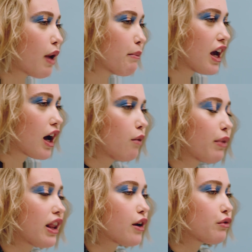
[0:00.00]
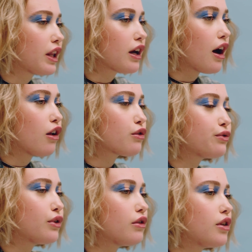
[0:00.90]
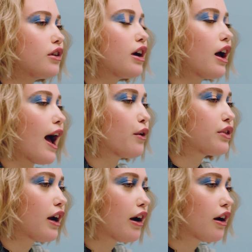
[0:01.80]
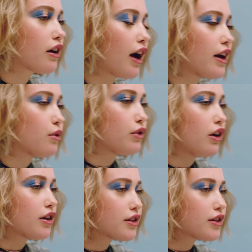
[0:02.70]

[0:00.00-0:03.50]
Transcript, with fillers: my makeup. I like really colorful, out there kind of looks,